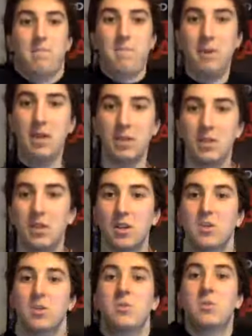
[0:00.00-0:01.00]
Big
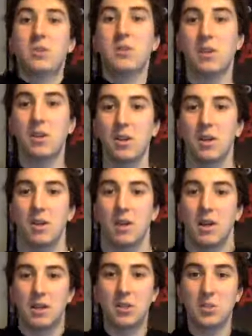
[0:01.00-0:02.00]
circles.
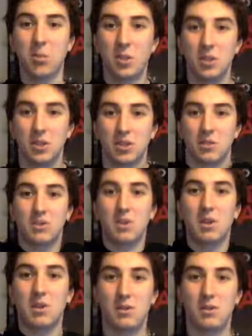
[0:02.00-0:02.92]
And then smaller circles.